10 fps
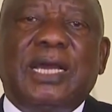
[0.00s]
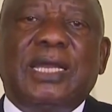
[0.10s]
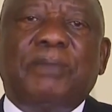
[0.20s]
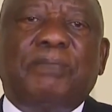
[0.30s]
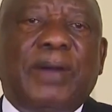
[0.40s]

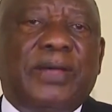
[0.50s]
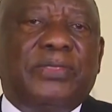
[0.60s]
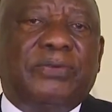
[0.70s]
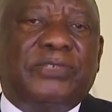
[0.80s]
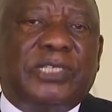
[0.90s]
and a
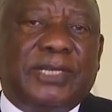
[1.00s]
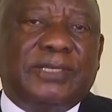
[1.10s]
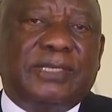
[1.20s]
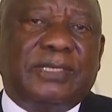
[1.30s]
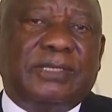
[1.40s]
path of
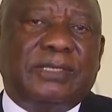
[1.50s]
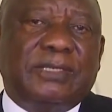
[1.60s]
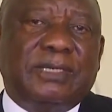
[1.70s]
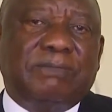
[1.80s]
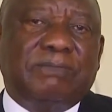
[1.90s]

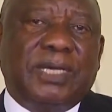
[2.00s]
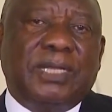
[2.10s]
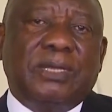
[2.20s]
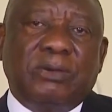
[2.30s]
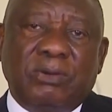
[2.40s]
justice
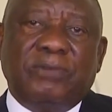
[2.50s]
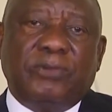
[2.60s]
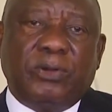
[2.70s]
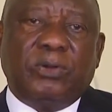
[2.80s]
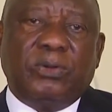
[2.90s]
and the rule of
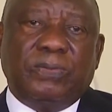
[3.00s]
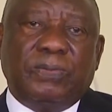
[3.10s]
law.